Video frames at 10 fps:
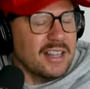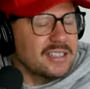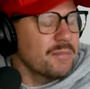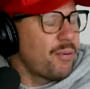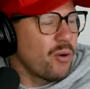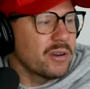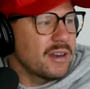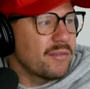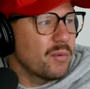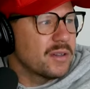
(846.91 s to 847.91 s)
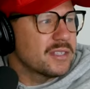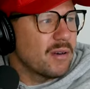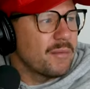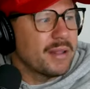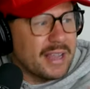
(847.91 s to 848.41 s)
that's important every once in
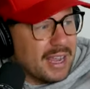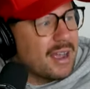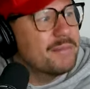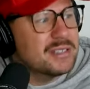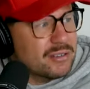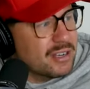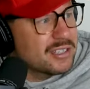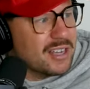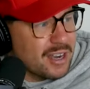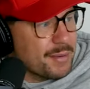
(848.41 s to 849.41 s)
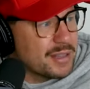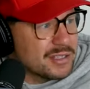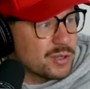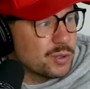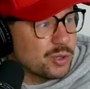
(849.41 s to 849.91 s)
a while. I'll be like, hey, I'm still going to talk about
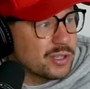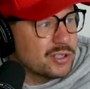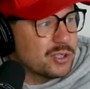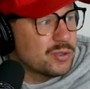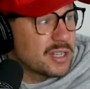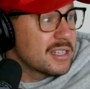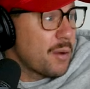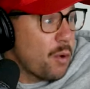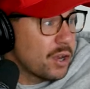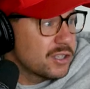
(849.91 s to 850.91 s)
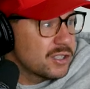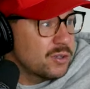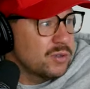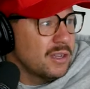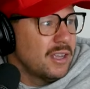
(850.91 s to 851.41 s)
these social issues because I want
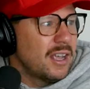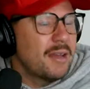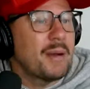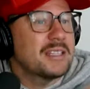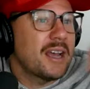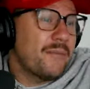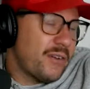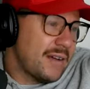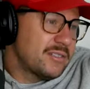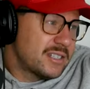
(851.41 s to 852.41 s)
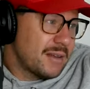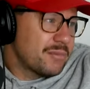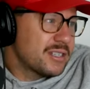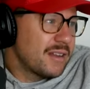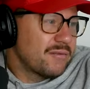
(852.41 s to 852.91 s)
to, yeah. and my top five to ten
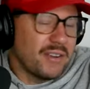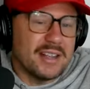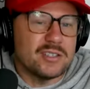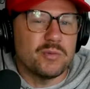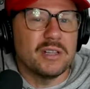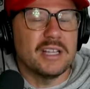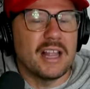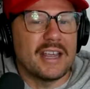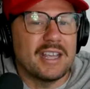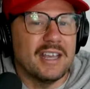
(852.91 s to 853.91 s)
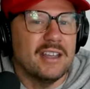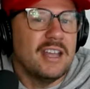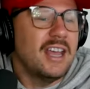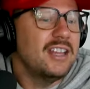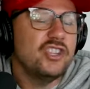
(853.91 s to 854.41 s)
percent fans really like it,
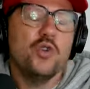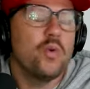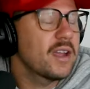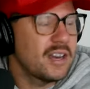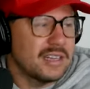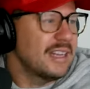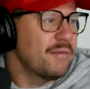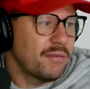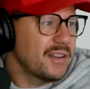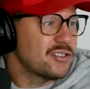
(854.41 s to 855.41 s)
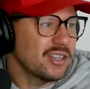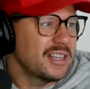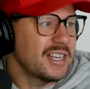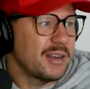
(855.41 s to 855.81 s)
and you were going to leave eventually